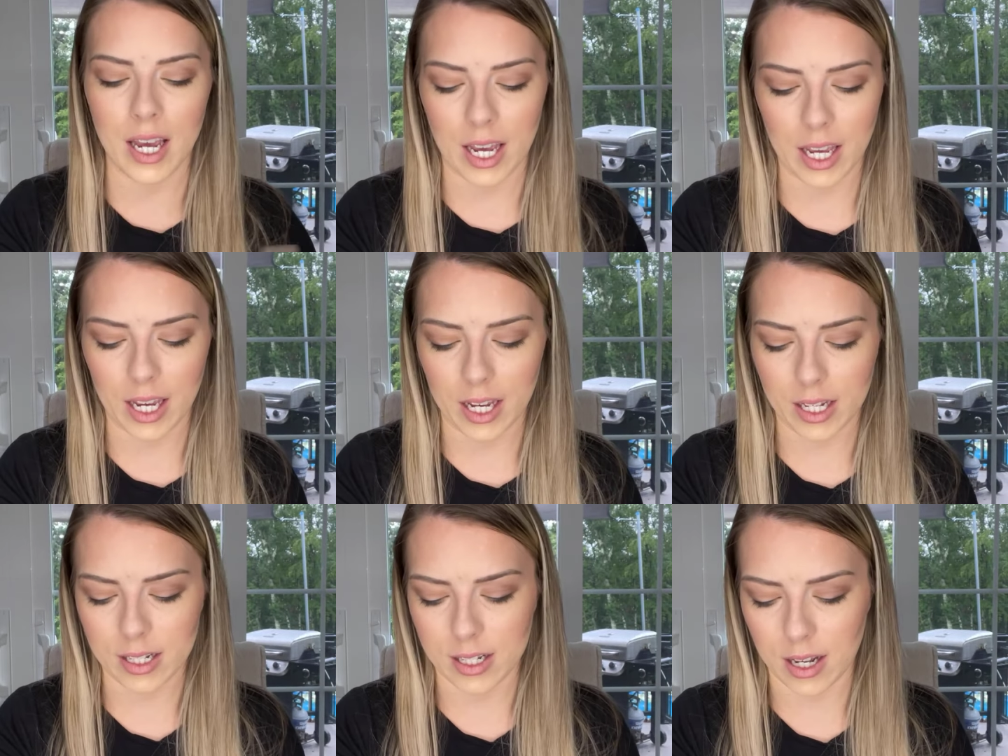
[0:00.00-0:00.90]

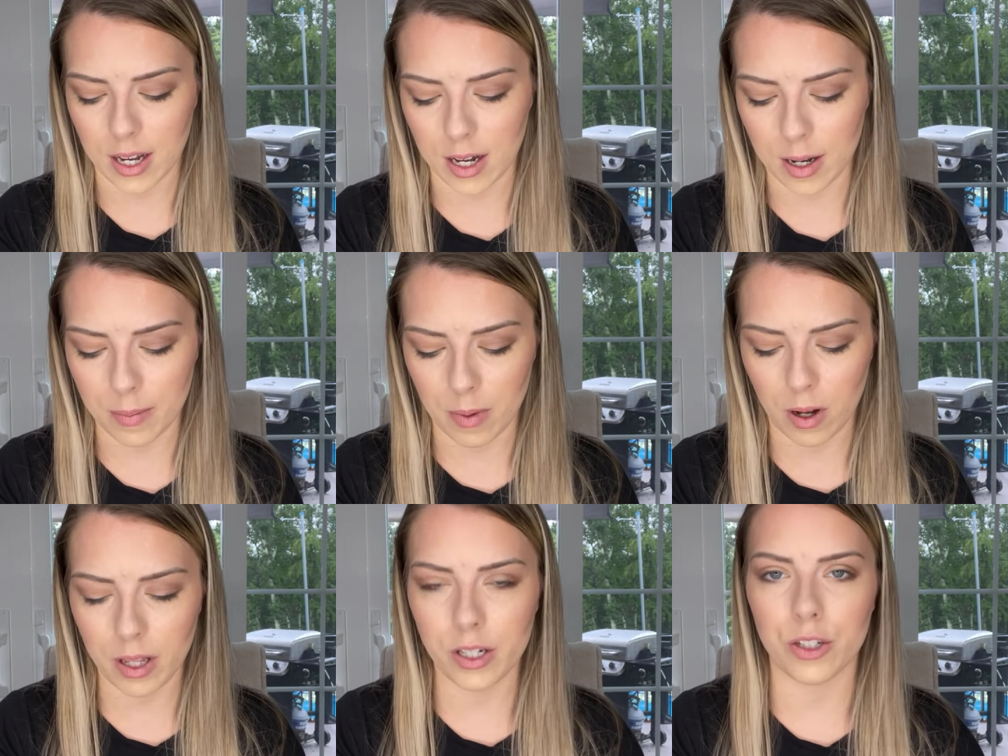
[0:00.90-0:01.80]
And
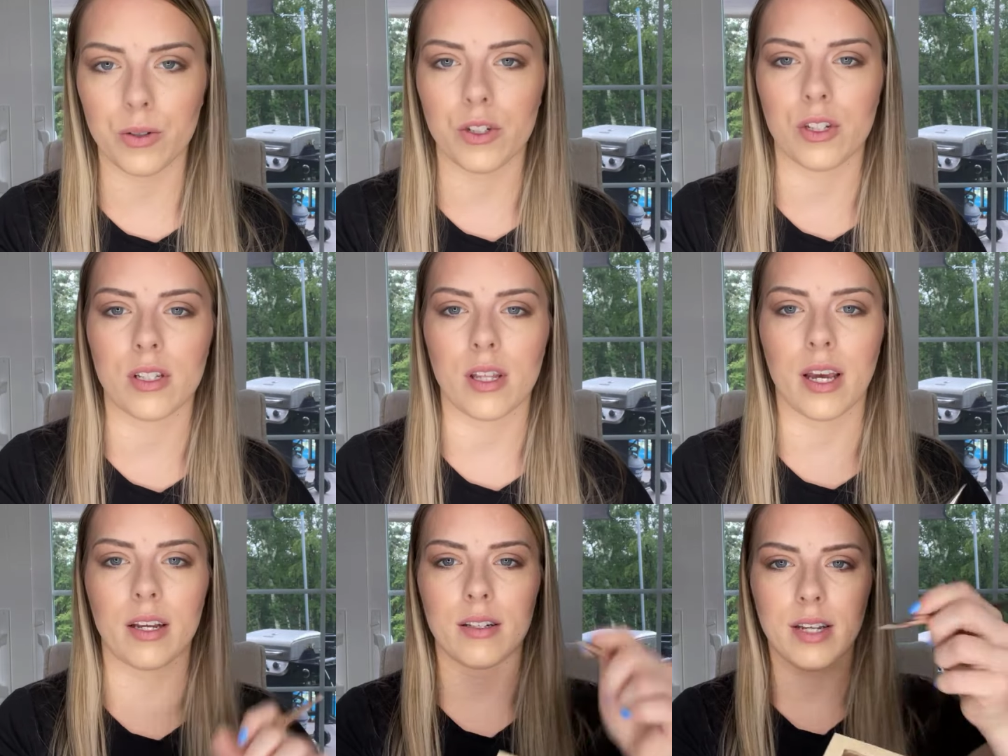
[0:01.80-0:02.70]
all I do is just
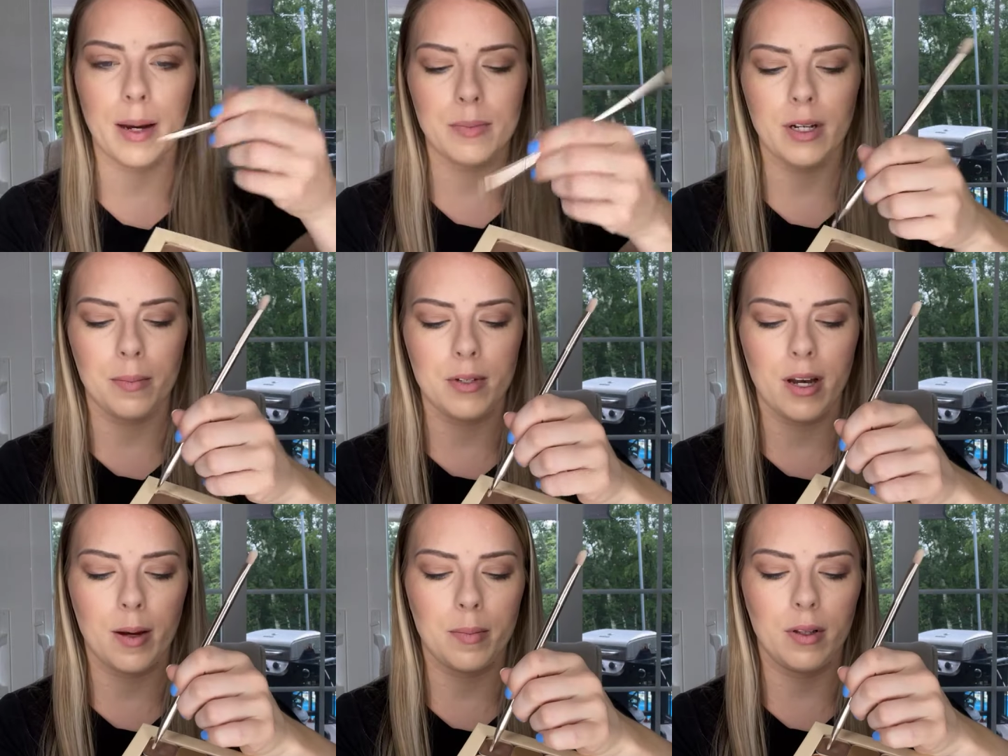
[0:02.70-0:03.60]
like tap, tap,
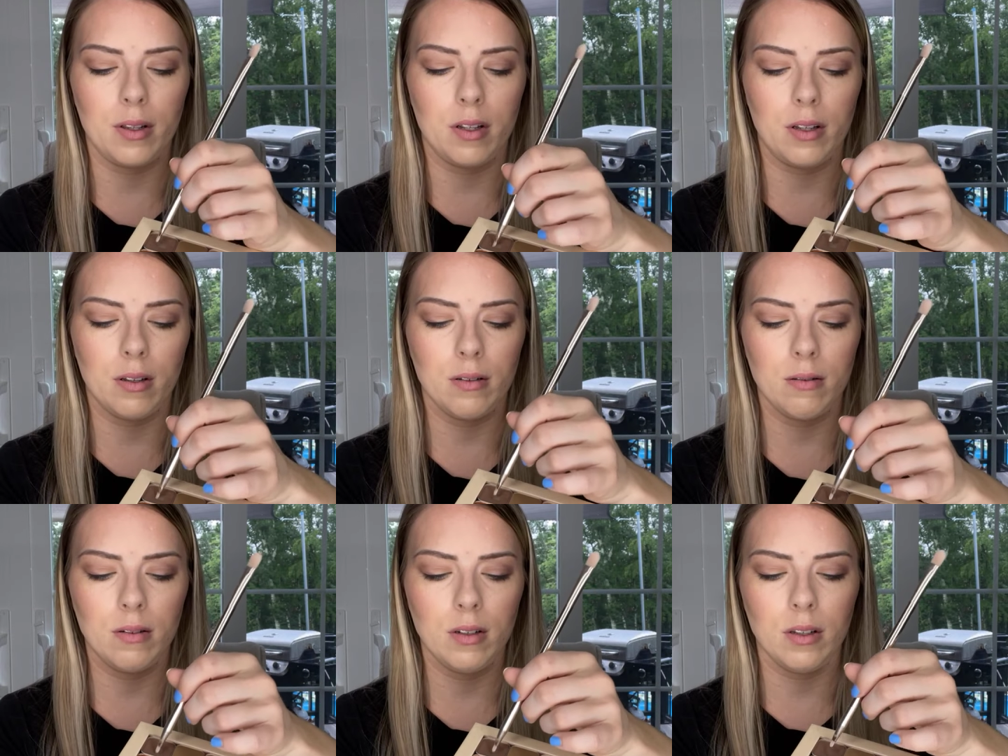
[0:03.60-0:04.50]
tap in the
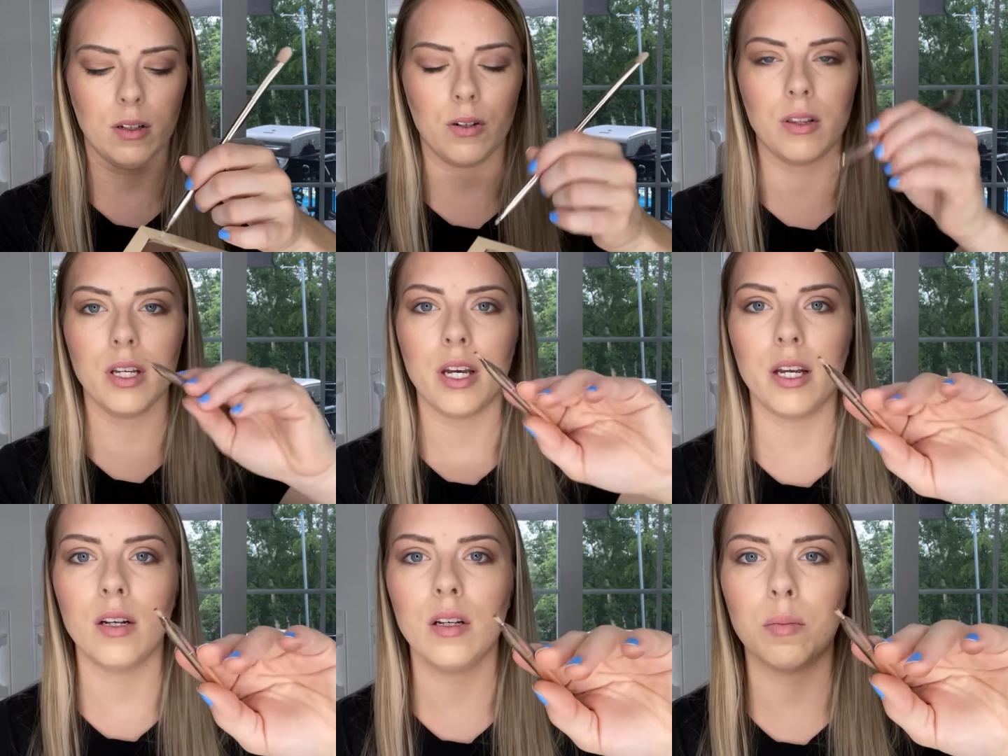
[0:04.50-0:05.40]
little
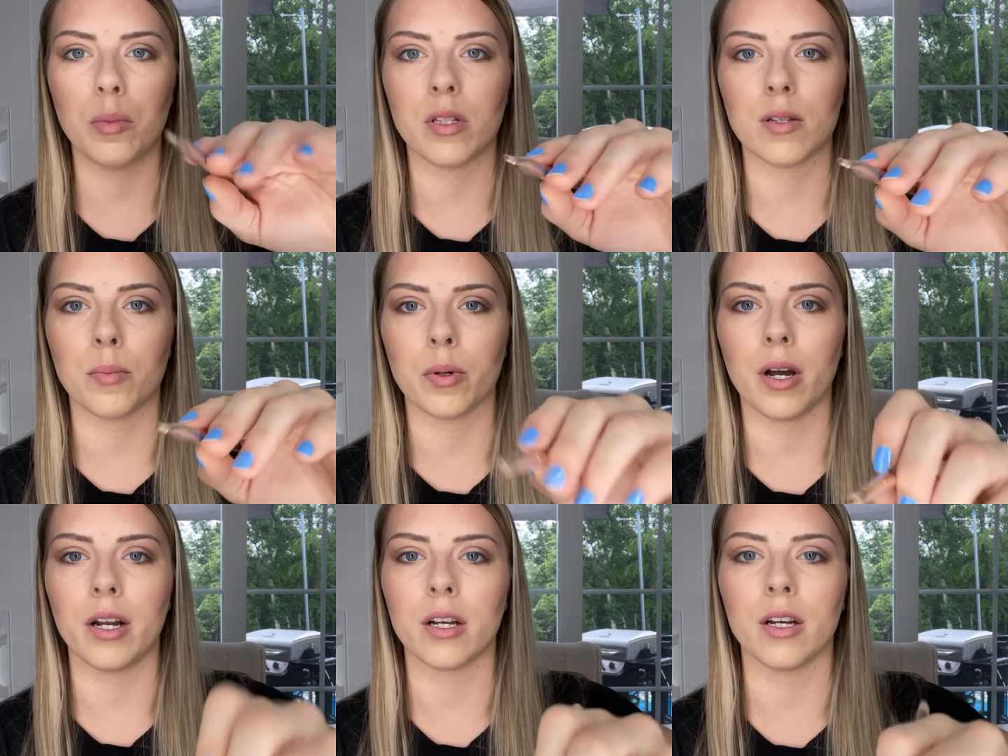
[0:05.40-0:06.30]
thing, put some
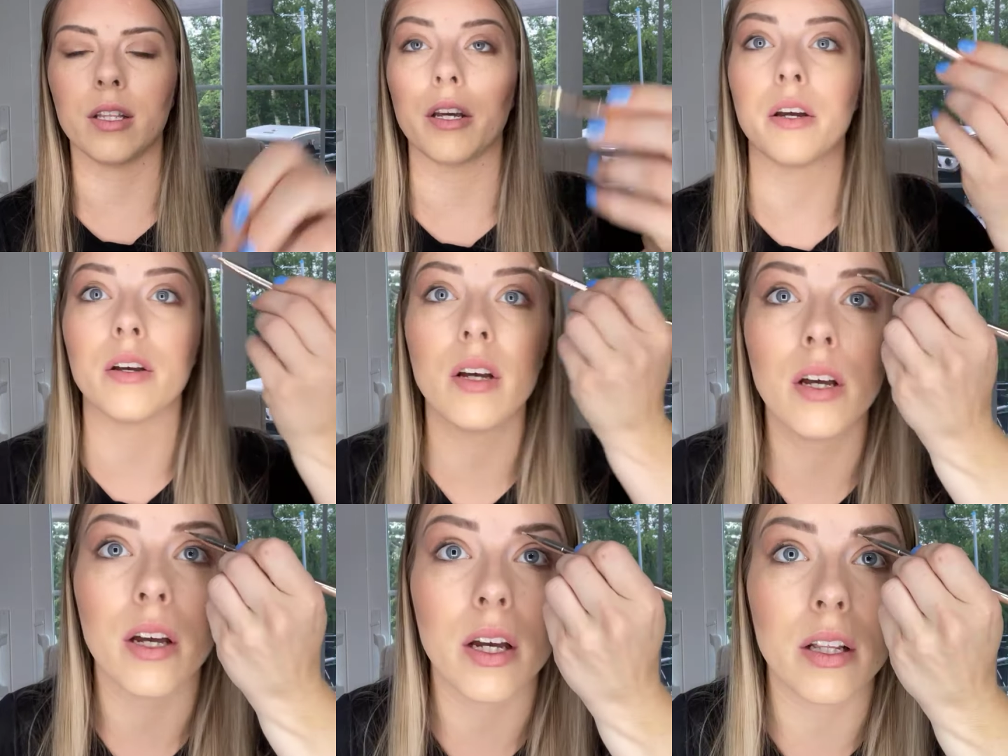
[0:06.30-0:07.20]
product on there,
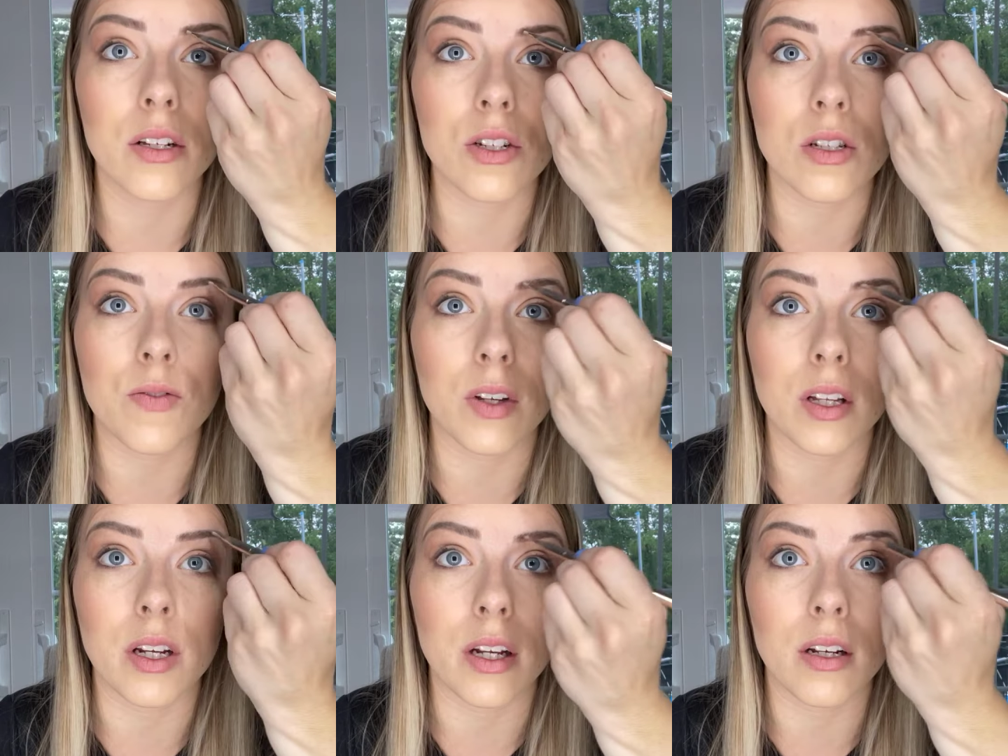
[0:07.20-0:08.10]
and then just fill
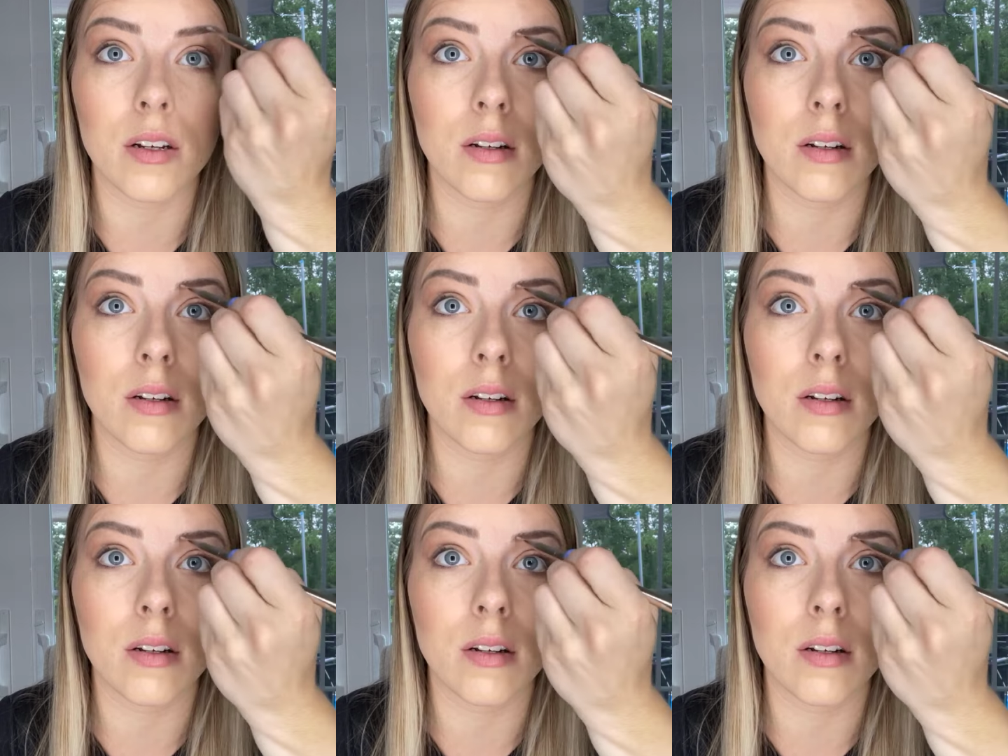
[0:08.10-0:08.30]
it in.